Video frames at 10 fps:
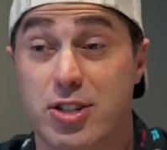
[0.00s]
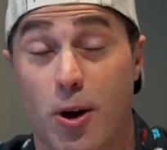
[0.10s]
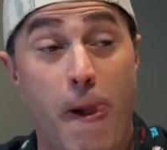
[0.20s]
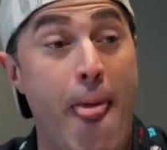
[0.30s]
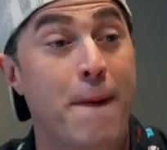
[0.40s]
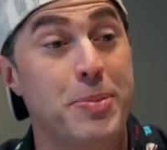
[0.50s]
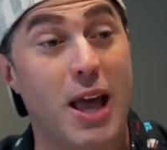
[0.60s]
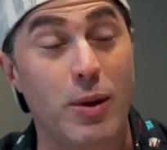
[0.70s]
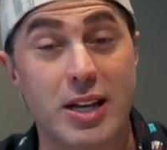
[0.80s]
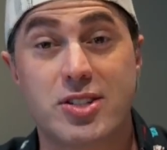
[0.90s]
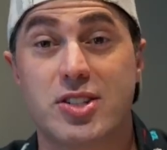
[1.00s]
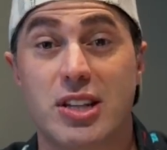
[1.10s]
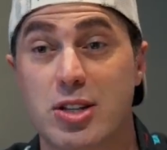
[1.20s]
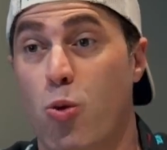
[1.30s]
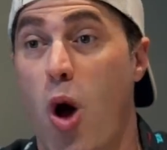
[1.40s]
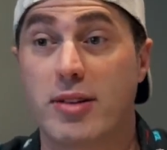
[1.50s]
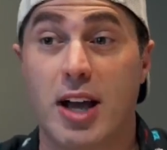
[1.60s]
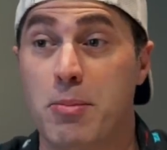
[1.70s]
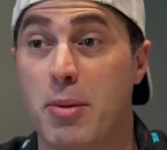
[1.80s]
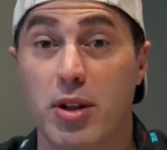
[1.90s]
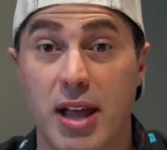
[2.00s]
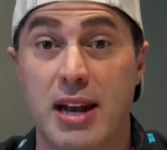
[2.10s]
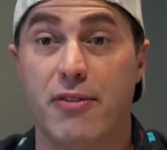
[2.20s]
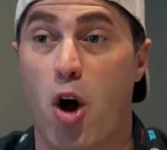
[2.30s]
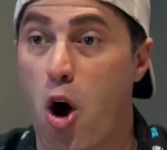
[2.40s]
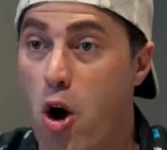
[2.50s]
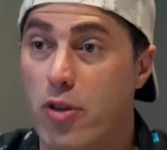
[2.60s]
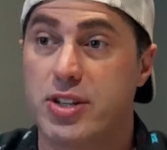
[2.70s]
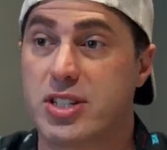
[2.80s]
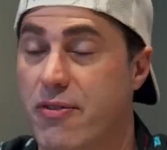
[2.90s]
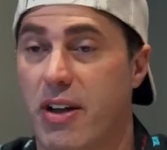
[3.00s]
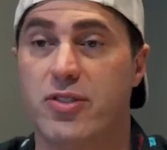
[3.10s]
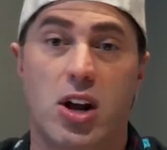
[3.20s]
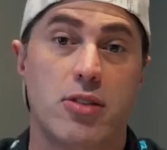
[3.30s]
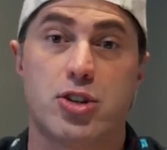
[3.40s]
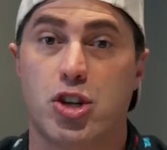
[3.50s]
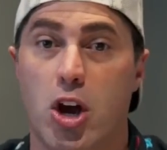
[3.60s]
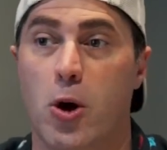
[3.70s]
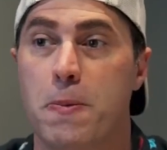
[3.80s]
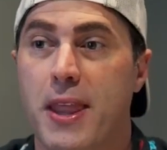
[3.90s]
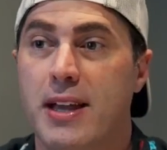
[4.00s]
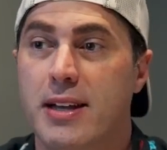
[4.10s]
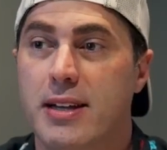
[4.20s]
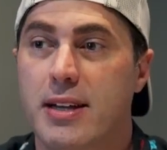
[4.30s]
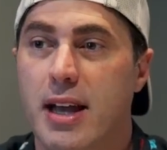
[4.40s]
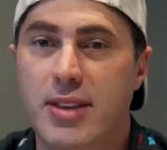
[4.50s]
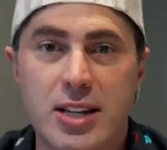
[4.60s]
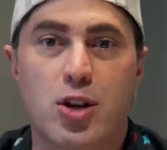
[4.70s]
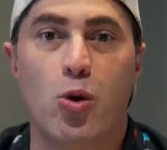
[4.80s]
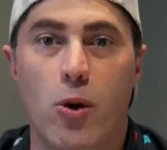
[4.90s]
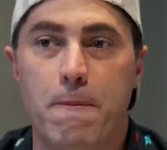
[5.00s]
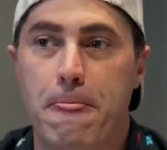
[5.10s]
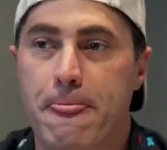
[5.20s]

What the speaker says: so now he gets to see this walk down memory lane of all the stuff I've done on the show, and that's cool.